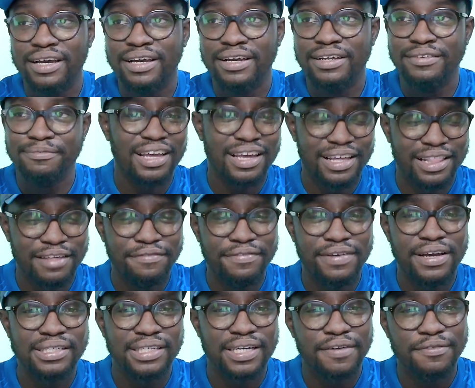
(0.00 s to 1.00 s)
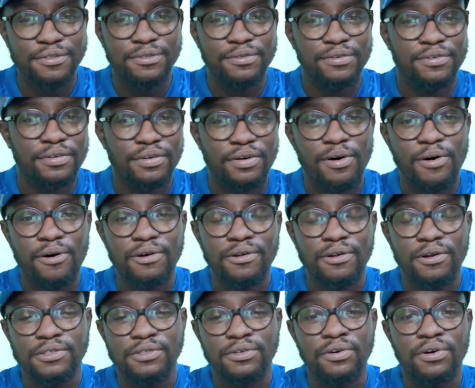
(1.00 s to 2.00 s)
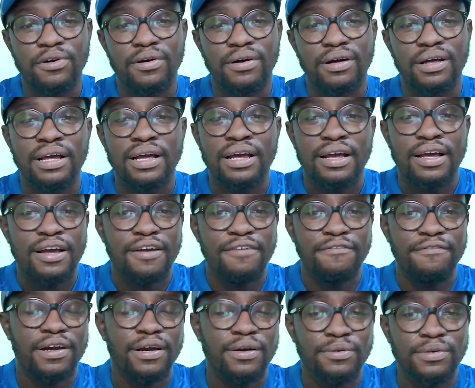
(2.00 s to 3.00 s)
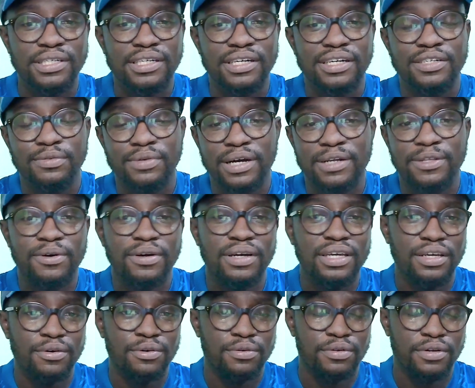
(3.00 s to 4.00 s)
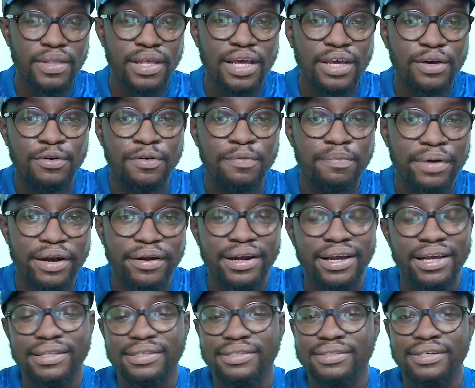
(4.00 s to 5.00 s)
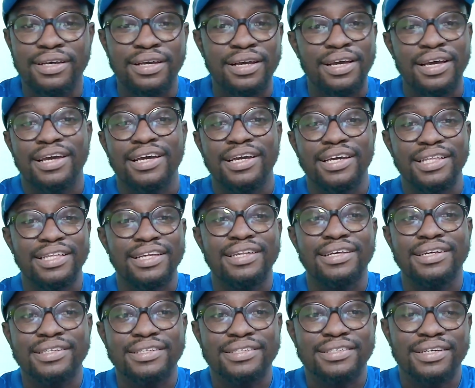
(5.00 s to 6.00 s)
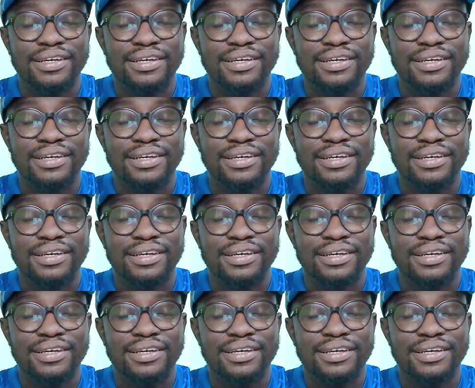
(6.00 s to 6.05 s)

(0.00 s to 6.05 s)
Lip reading: And in the first half, Hall also got a very good chance where I thought he could bury it. He didn't.